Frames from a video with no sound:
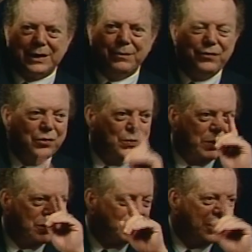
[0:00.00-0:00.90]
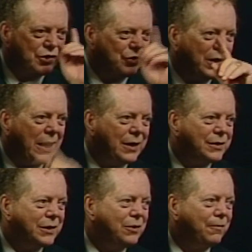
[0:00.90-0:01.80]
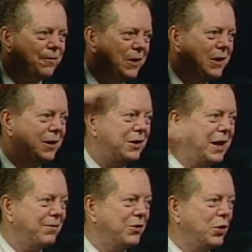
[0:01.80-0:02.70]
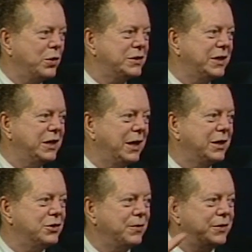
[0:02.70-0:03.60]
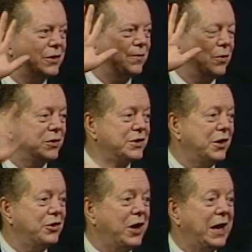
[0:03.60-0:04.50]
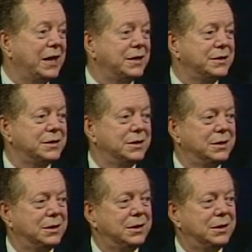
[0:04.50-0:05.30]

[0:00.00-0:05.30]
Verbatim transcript: Some of you it went across your eye and it's in your feet and you haven't noticed it yet because you've just focused on your hands.